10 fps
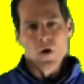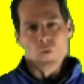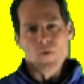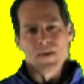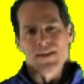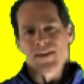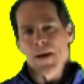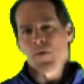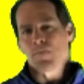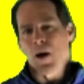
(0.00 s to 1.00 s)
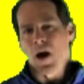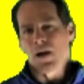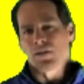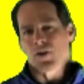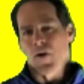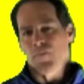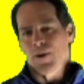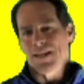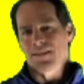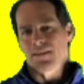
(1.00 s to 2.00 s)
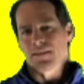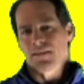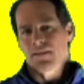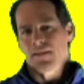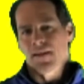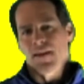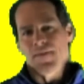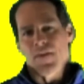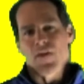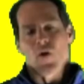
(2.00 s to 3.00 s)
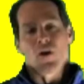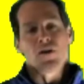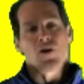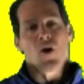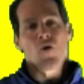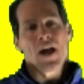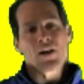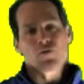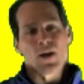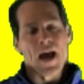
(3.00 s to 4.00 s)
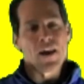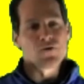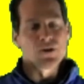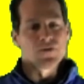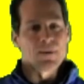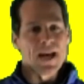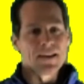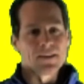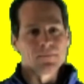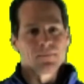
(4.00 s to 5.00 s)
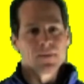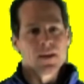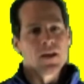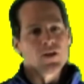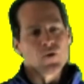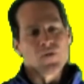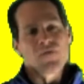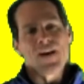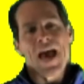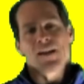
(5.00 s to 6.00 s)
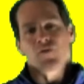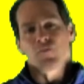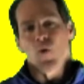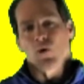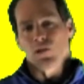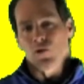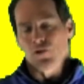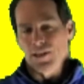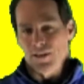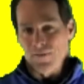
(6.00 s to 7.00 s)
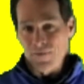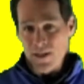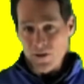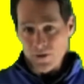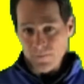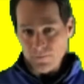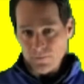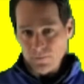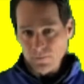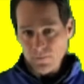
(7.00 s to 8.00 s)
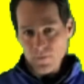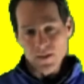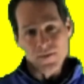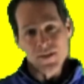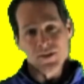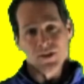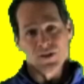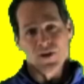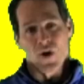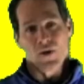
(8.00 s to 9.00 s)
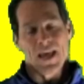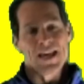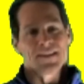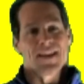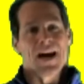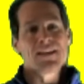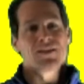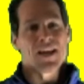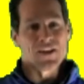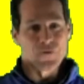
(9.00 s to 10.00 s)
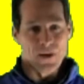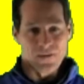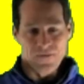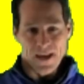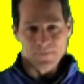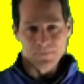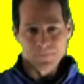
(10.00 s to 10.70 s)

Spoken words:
When the double bonds are present, then there are no extra hydrogens binding, so the fat is more loosely configured. This is known as an unsaturated fat.